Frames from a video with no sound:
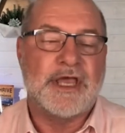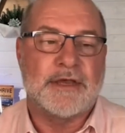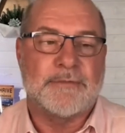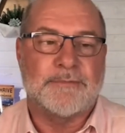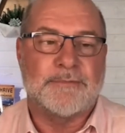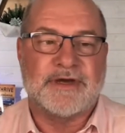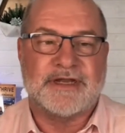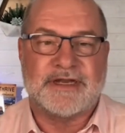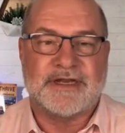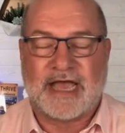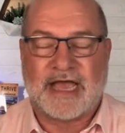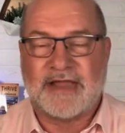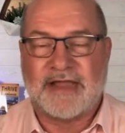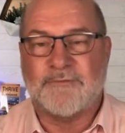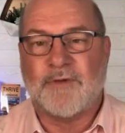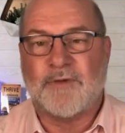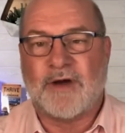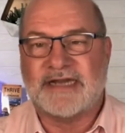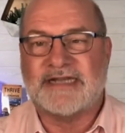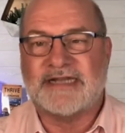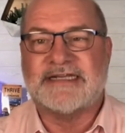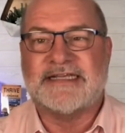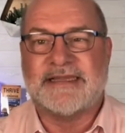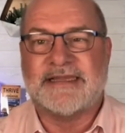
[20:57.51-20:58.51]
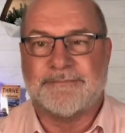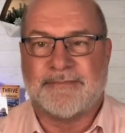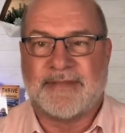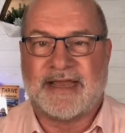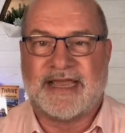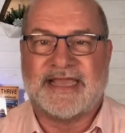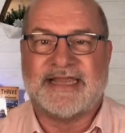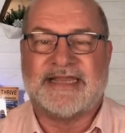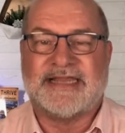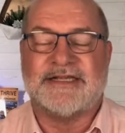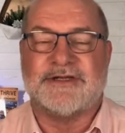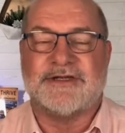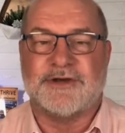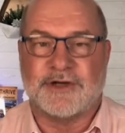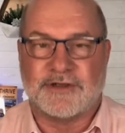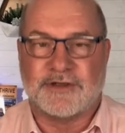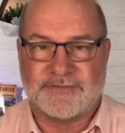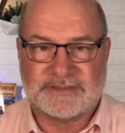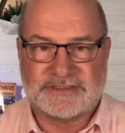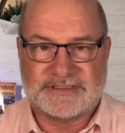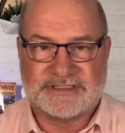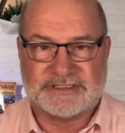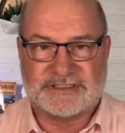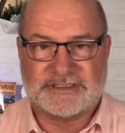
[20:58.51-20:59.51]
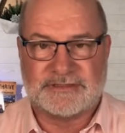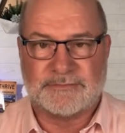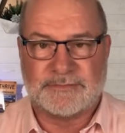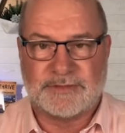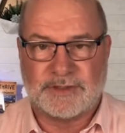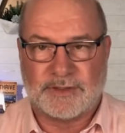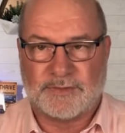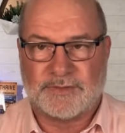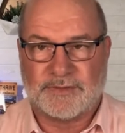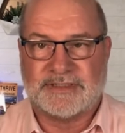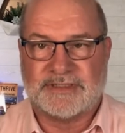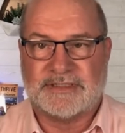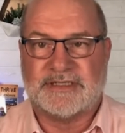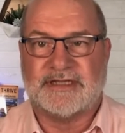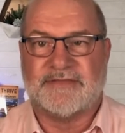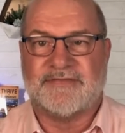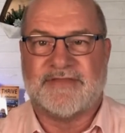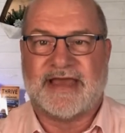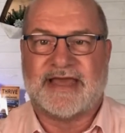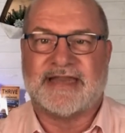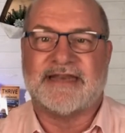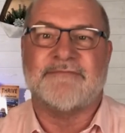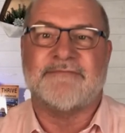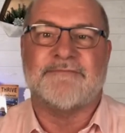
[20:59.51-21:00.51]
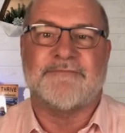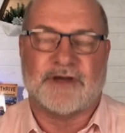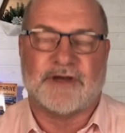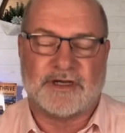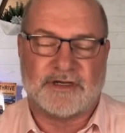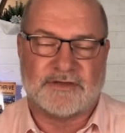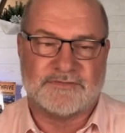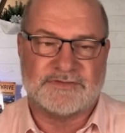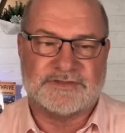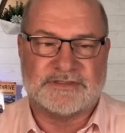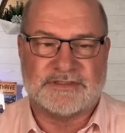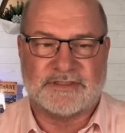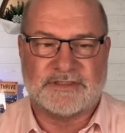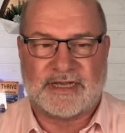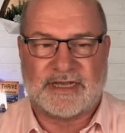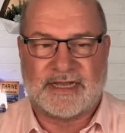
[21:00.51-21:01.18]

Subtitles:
But I want to get my nervous system going, and that involves,